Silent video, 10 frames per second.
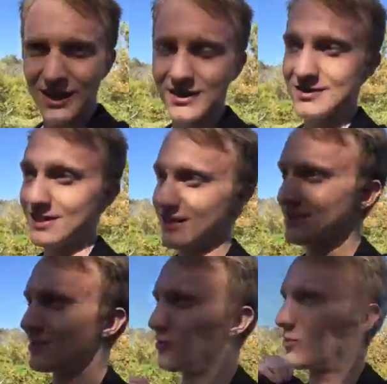How do you say that?
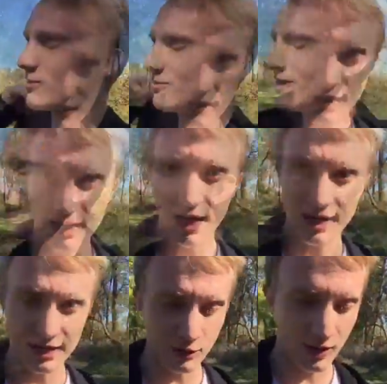Is there a word for that?
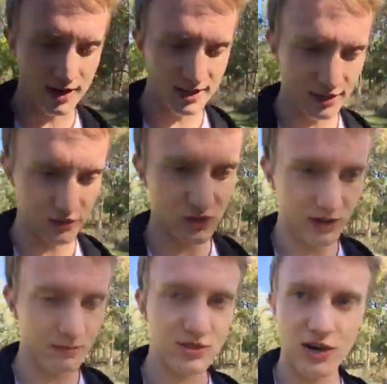I'm going to write down a
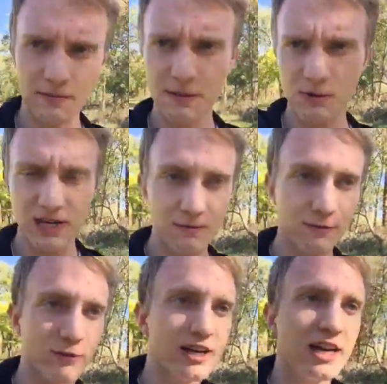script. Sorry, people keep
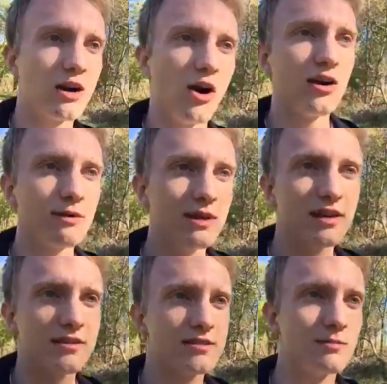freaking calling me,
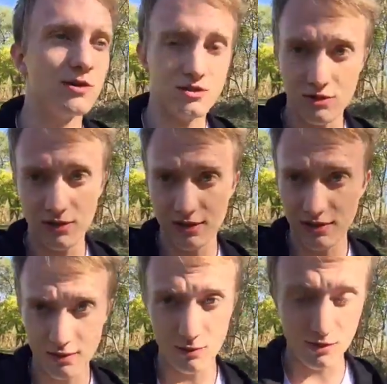and it's the most annoying
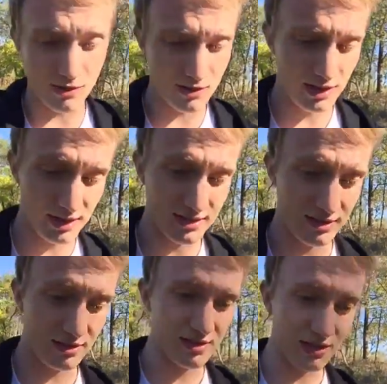thing in the world because
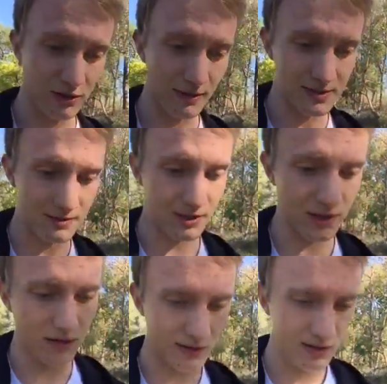it just interrupts the
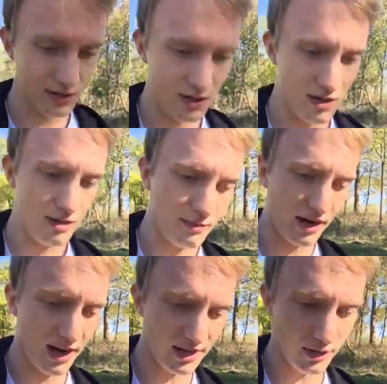video.
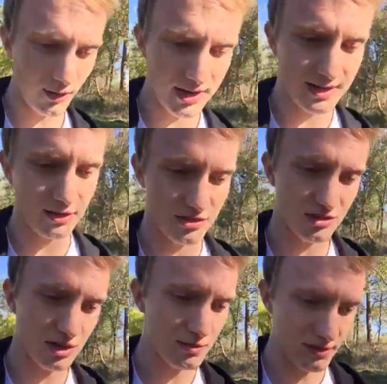But I'm going to write down a
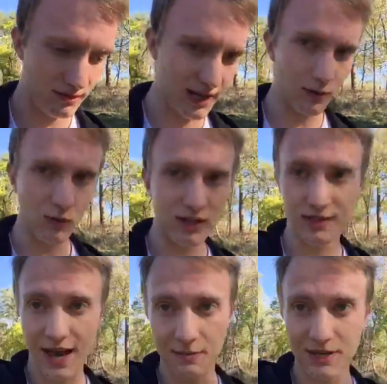script of, like,
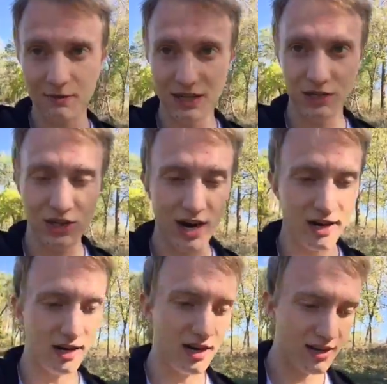what's happened to me in
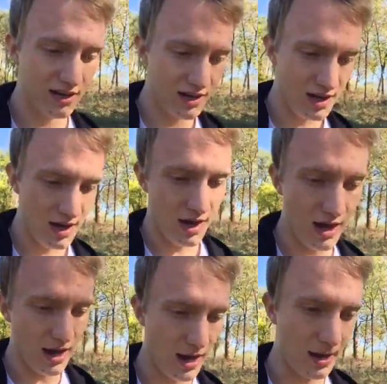China
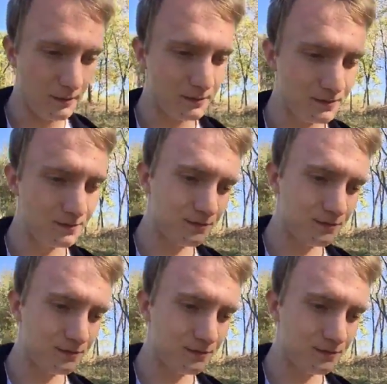and